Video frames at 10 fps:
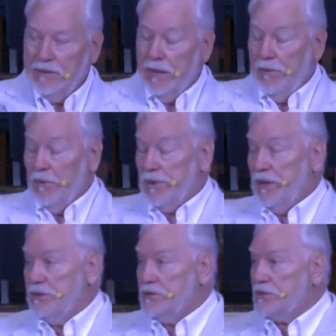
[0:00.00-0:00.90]
and
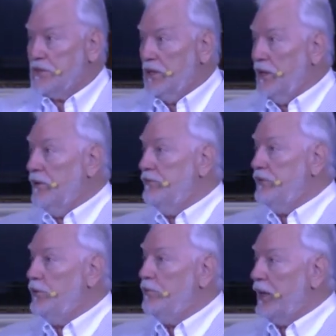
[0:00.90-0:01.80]
within just a
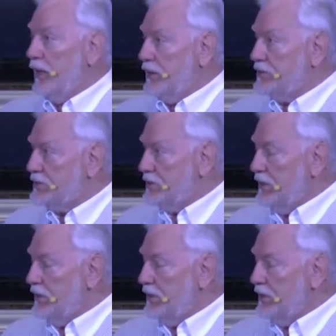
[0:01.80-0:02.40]
few minutes,